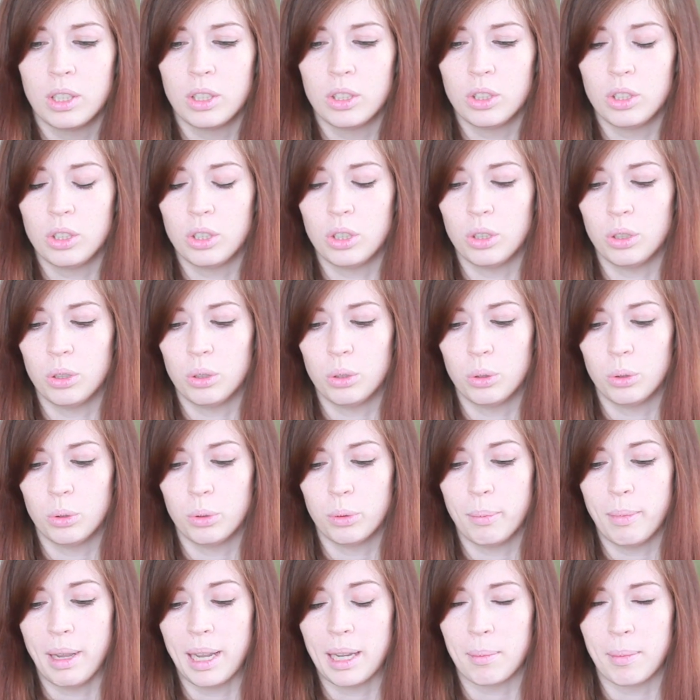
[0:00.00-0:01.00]
to
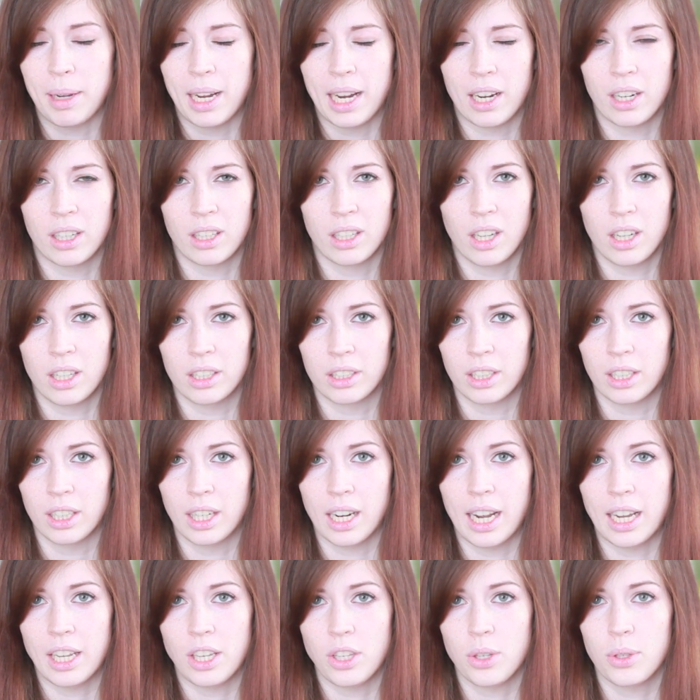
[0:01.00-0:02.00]
make my hair longer.
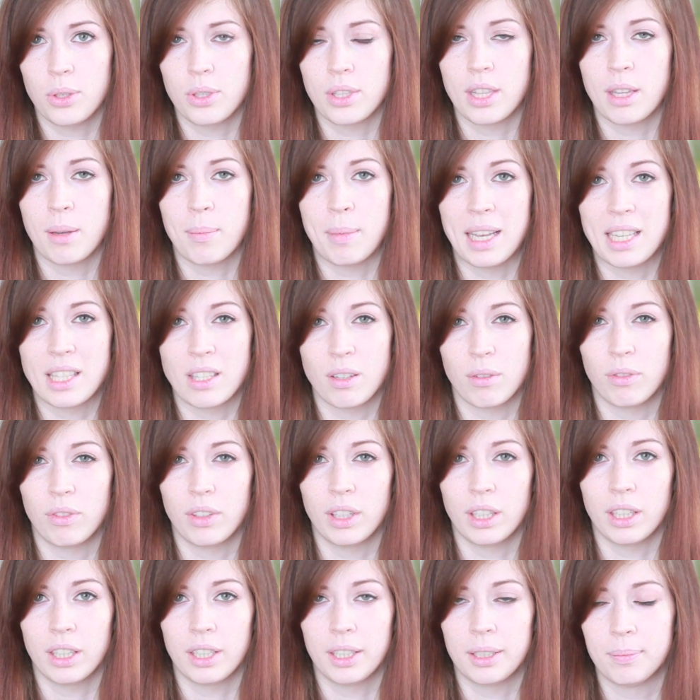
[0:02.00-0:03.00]
I use them as a
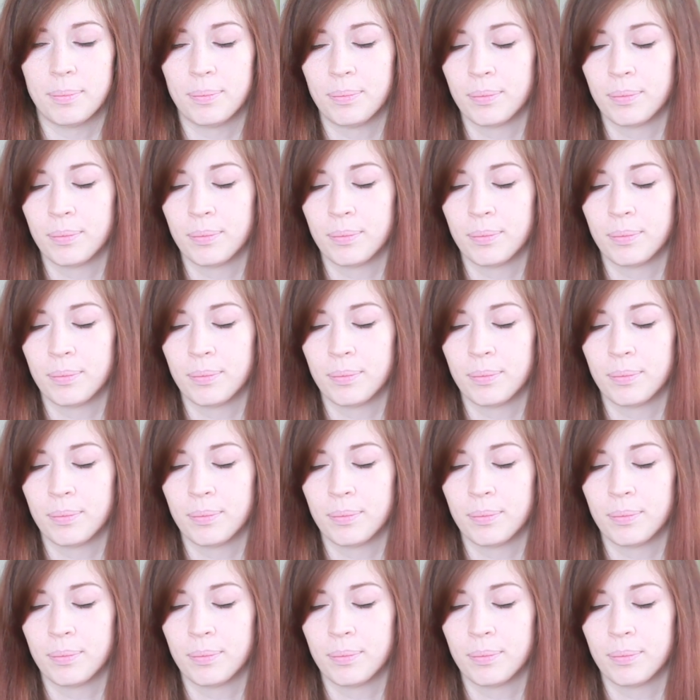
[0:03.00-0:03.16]
filler.